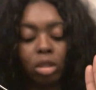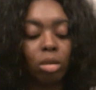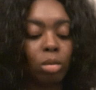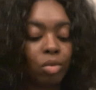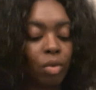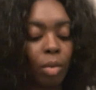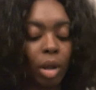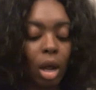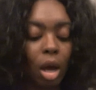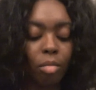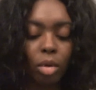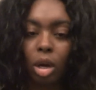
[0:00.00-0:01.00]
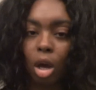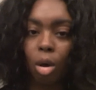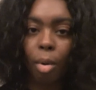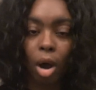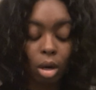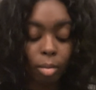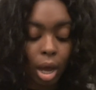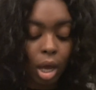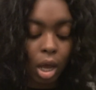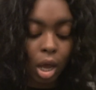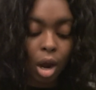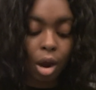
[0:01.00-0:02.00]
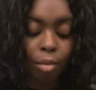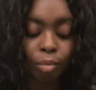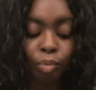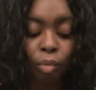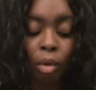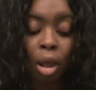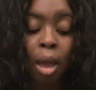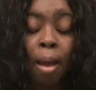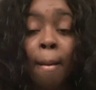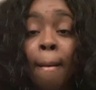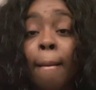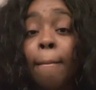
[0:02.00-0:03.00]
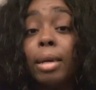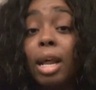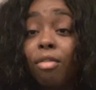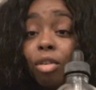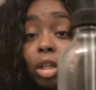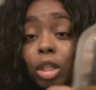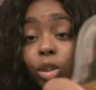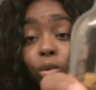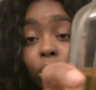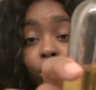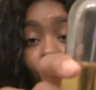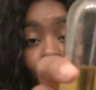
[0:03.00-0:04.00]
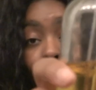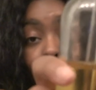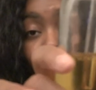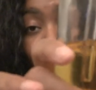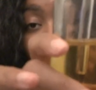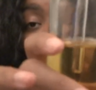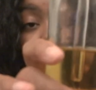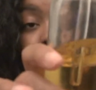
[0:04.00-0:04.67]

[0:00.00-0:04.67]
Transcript: use for when i'm you know parting my hair definitely issue some oil. You are